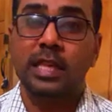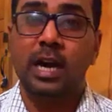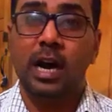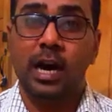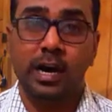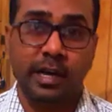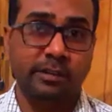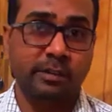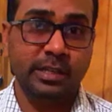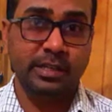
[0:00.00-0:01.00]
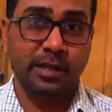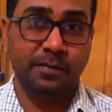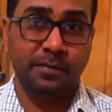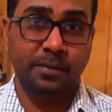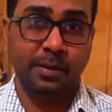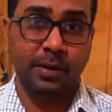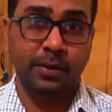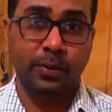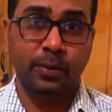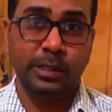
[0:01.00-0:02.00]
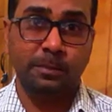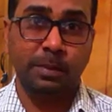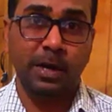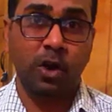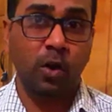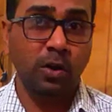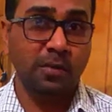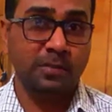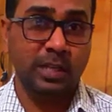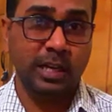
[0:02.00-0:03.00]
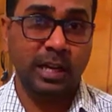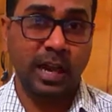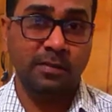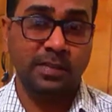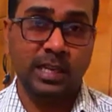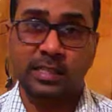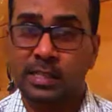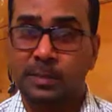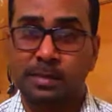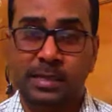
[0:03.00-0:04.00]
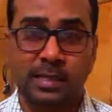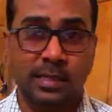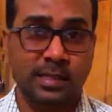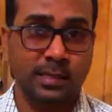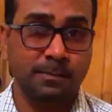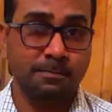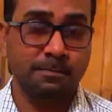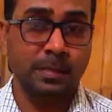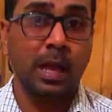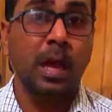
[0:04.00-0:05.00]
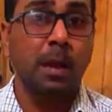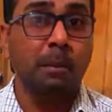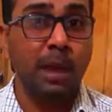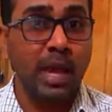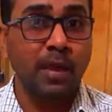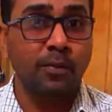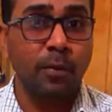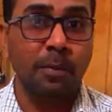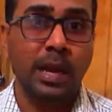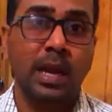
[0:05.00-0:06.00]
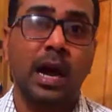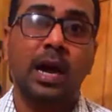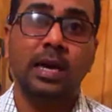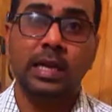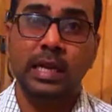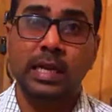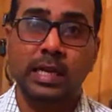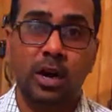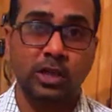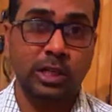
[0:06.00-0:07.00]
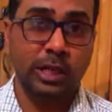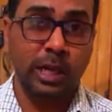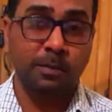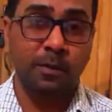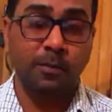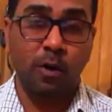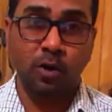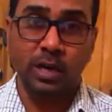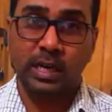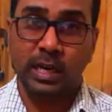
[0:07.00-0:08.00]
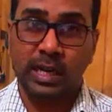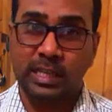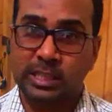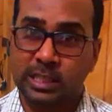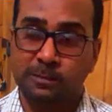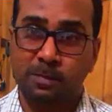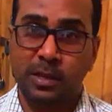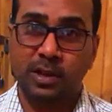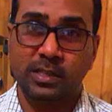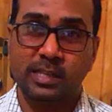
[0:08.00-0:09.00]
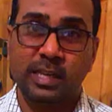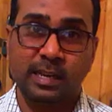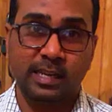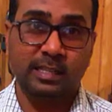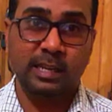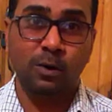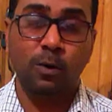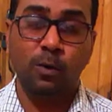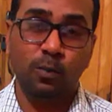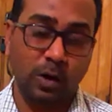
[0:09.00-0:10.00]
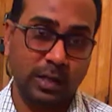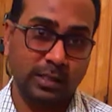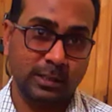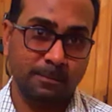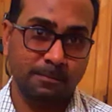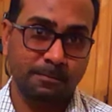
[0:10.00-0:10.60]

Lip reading: There are hundreds of women who spend all of their lives as spinsters. Many women are killed on the name of honor killing just because they raise their own voice.